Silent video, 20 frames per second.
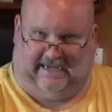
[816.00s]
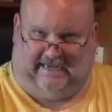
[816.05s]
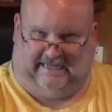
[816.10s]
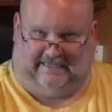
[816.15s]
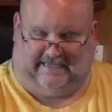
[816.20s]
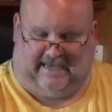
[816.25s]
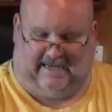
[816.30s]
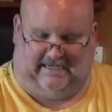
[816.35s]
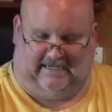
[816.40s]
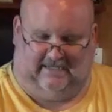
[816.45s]

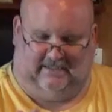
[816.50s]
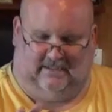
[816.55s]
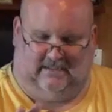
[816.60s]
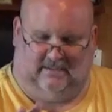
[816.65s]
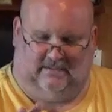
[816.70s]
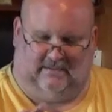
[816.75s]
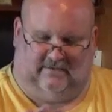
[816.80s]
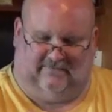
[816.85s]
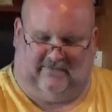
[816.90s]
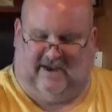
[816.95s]

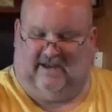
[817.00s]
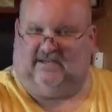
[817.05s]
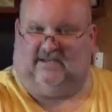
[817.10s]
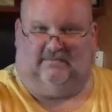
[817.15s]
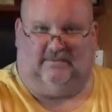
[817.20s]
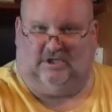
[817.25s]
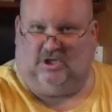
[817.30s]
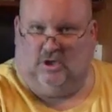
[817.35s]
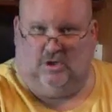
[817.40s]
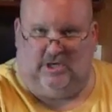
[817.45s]
the
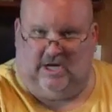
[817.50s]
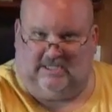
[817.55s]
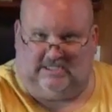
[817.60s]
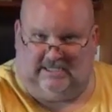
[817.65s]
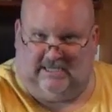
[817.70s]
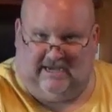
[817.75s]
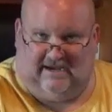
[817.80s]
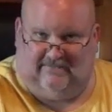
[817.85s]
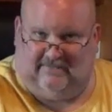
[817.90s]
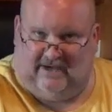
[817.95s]
Phantom 2
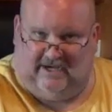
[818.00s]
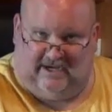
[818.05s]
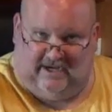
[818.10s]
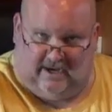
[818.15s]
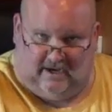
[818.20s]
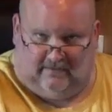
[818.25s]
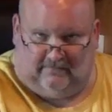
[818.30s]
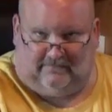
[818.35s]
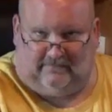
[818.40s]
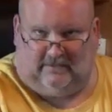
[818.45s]
doesn't have any
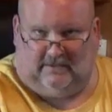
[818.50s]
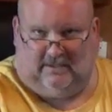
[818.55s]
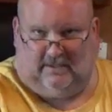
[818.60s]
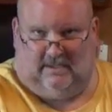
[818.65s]
of,